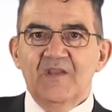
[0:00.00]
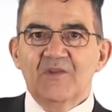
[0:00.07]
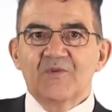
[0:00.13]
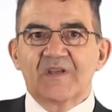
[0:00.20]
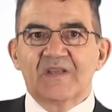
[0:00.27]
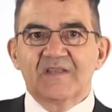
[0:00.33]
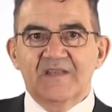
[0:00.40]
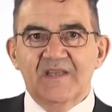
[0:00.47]

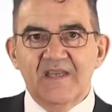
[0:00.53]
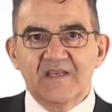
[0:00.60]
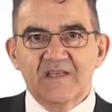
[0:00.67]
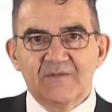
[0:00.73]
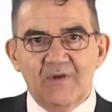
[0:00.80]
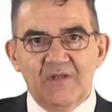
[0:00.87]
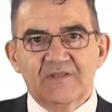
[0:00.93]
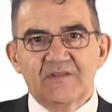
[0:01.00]
You can take
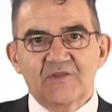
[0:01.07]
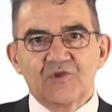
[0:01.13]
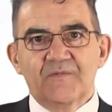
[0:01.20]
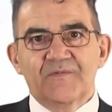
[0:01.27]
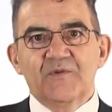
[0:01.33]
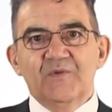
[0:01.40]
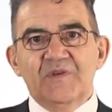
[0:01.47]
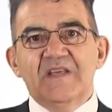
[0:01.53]
advantage
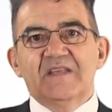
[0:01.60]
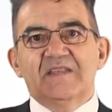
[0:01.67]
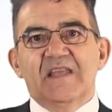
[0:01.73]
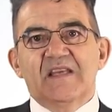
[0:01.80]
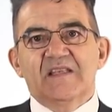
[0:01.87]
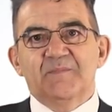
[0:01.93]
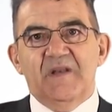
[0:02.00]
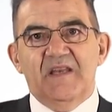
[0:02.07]
of unique
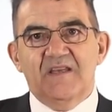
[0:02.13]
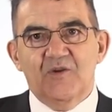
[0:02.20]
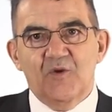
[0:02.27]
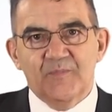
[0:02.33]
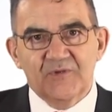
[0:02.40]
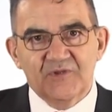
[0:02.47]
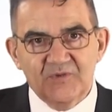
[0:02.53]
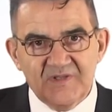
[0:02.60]
tax planning
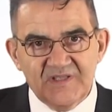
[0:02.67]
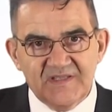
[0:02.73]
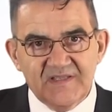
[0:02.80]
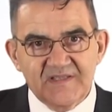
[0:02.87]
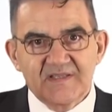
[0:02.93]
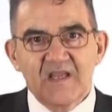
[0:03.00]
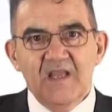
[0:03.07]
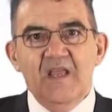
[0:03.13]

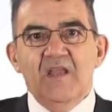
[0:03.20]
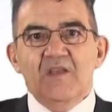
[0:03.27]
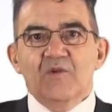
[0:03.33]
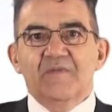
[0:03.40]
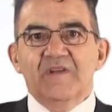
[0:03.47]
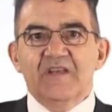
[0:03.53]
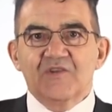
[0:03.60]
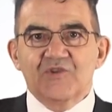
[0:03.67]
opportunities.
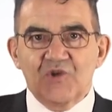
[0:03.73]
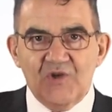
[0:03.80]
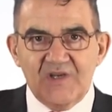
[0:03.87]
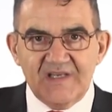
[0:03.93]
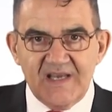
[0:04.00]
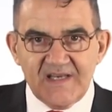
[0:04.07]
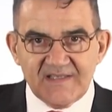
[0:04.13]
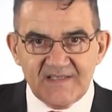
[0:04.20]
You will
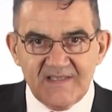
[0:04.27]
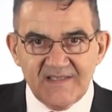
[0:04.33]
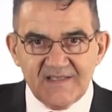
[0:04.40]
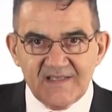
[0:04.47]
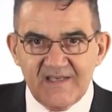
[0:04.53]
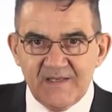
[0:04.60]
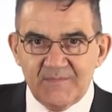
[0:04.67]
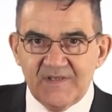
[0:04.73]
enjoy an
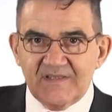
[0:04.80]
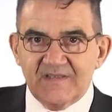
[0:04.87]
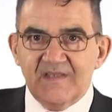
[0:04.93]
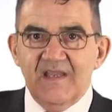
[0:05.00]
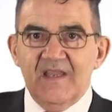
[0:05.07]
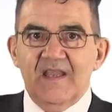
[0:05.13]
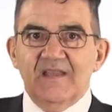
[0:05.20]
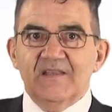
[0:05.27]
excellent climate
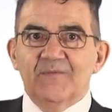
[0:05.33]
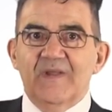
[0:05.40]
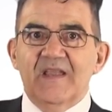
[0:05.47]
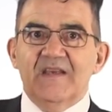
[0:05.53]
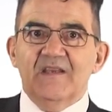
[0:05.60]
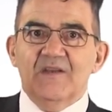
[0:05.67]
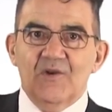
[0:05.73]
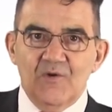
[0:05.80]
and
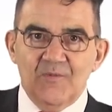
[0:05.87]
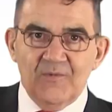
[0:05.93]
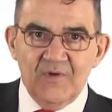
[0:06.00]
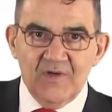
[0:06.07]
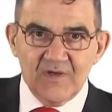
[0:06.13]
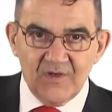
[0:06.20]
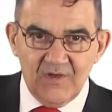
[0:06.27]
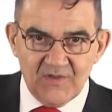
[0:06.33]
very
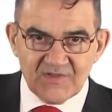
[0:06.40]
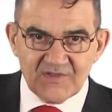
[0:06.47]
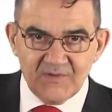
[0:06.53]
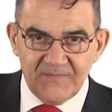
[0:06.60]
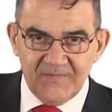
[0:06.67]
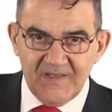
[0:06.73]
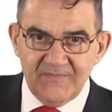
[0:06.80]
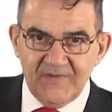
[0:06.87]
low cost
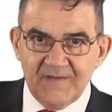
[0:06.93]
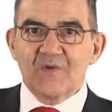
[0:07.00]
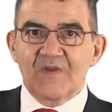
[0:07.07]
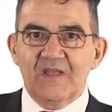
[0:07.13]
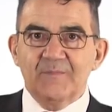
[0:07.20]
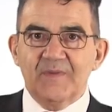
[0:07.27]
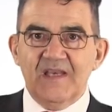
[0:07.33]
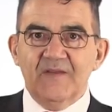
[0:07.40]
of living. You
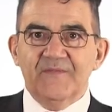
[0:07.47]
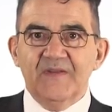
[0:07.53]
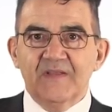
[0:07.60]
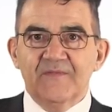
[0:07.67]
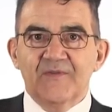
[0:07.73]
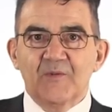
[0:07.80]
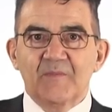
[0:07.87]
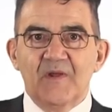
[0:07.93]
can
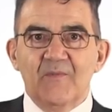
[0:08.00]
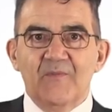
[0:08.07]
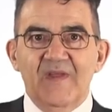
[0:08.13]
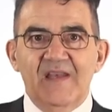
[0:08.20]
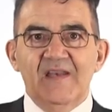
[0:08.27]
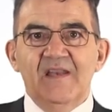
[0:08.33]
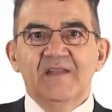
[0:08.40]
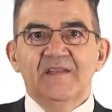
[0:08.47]
benefit from a
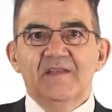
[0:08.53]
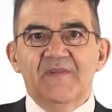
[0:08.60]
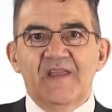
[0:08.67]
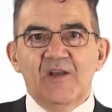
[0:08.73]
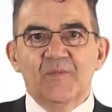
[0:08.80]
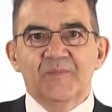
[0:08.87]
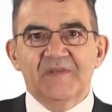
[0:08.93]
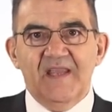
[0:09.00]

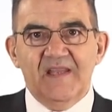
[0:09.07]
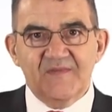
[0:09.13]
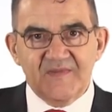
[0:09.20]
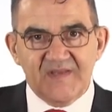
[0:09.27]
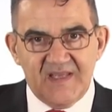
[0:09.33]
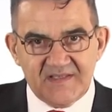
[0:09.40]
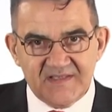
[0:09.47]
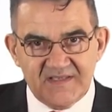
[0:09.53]
well-developed
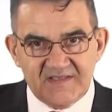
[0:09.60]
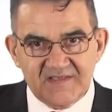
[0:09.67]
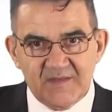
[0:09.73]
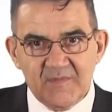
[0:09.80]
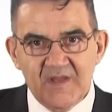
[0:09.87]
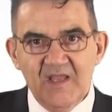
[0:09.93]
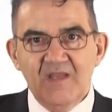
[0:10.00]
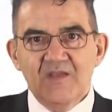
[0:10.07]
healthcare
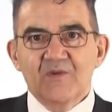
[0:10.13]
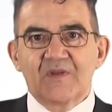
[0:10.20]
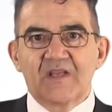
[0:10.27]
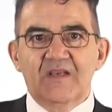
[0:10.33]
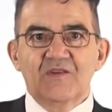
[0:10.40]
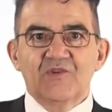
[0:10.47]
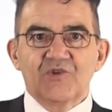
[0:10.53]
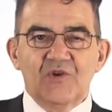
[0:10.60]
system. You
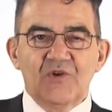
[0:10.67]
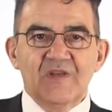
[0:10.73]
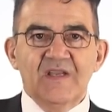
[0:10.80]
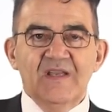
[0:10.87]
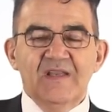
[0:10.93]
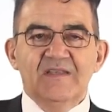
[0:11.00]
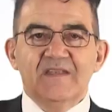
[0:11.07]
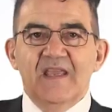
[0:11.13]
can
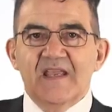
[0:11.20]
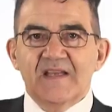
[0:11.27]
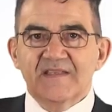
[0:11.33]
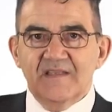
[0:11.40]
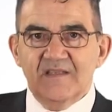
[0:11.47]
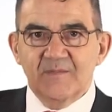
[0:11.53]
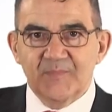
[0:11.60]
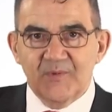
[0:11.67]
enjoy the
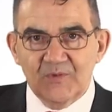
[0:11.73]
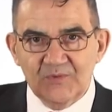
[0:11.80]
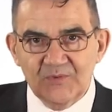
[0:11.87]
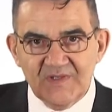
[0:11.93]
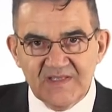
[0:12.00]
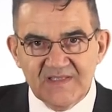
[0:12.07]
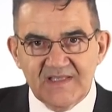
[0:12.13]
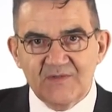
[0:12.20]
excellent
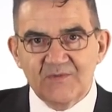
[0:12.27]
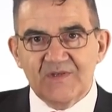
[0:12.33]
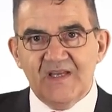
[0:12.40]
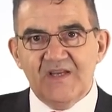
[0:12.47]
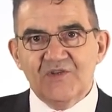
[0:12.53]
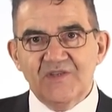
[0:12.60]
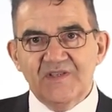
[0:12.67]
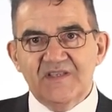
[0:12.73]
Portuguese
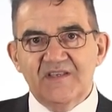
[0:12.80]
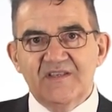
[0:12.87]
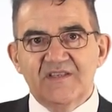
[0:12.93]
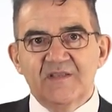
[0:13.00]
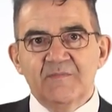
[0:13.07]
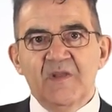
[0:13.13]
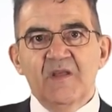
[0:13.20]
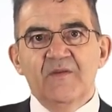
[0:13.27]
education
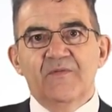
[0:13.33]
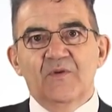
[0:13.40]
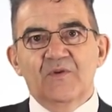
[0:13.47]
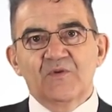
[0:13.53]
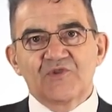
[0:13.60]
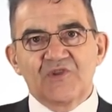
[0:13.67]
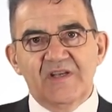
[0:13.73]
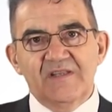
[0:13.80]
system
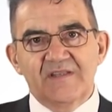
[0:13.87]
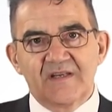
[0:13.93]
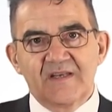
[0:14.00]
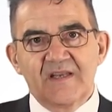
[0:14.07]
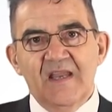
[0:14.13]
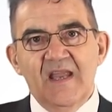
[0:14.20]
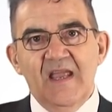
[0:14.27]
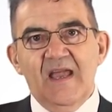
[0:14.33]
for your children.